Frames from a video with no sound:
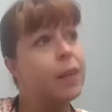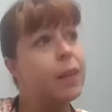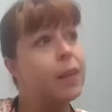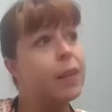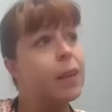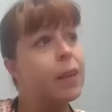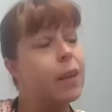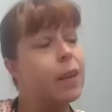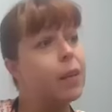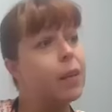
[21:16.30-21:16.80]

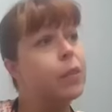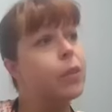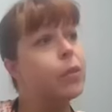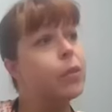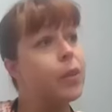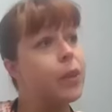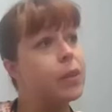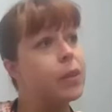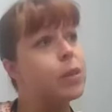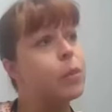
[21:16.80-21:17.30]
think another
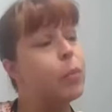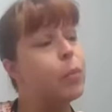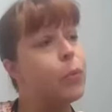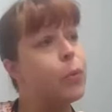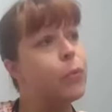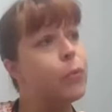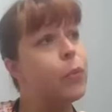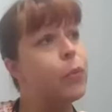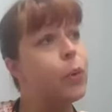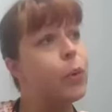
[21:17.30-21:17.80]
thing to
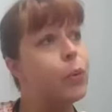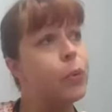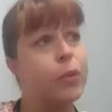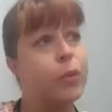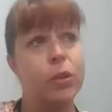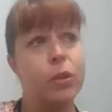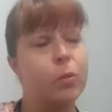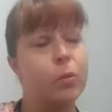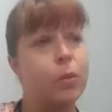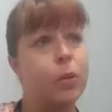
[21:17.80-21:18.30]
pull forward,
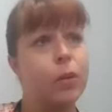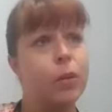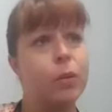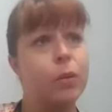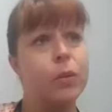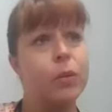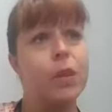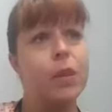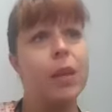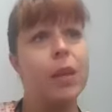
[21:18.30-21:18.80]
just while you
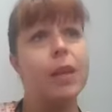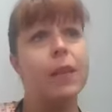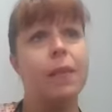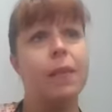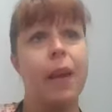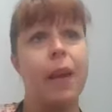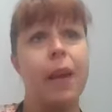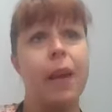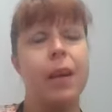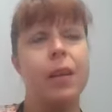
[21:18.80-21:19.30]
were saying
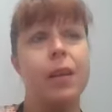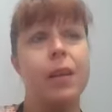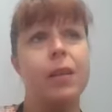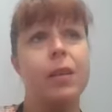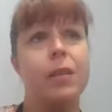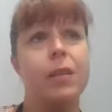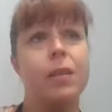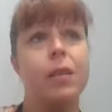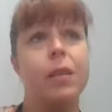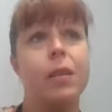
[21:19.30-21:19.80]
that,
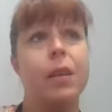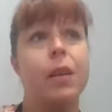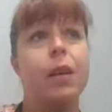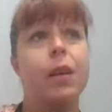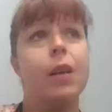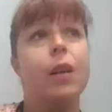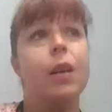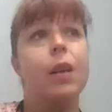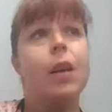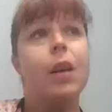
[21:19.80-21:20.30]
is
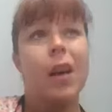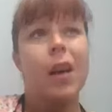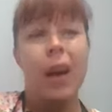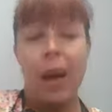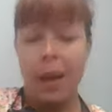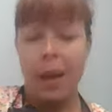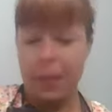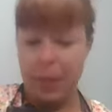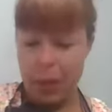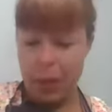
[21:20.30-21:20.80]

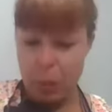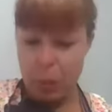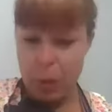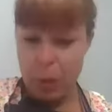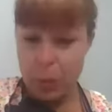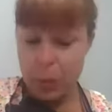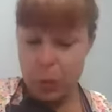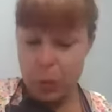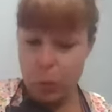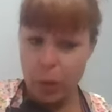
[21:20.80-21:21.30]
I think
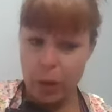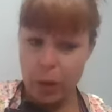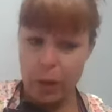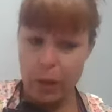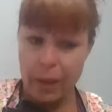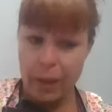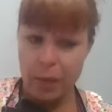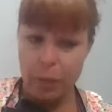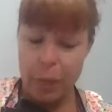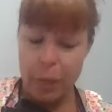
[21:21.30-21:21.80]
people's
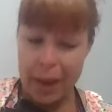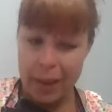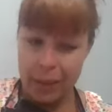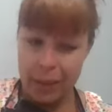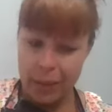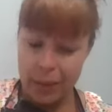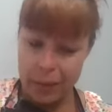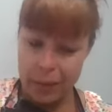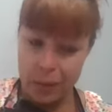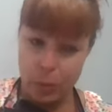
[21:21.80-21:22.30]
work-life
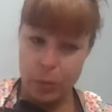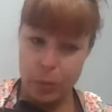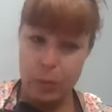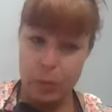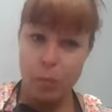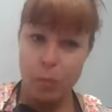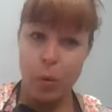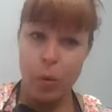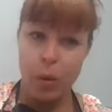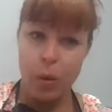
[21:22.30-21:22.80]
balance was
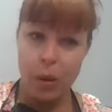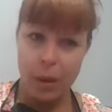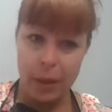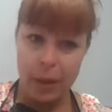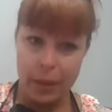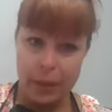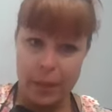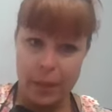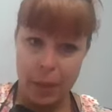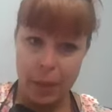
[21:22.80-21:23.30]
more
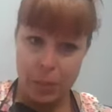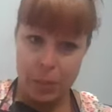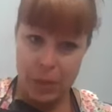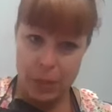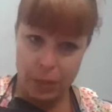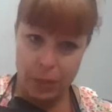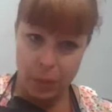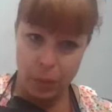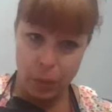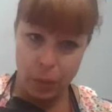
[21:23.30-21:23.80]

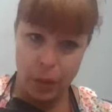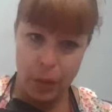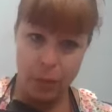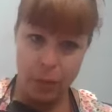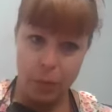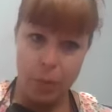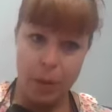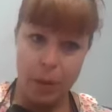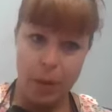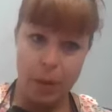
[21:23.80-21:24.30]
accepted when
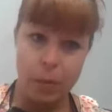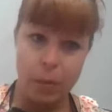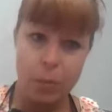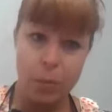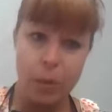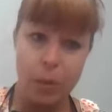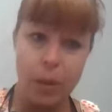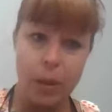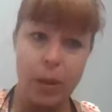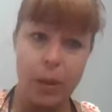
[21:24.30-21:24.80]
everybody was
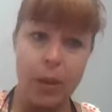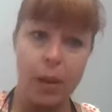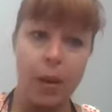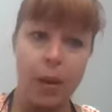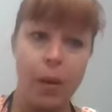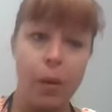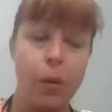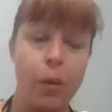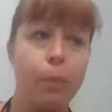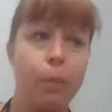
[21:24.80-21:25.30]
working at
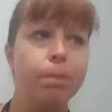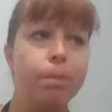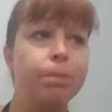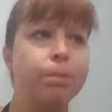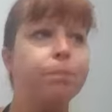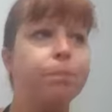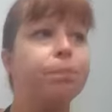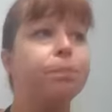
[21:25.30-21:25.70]
home.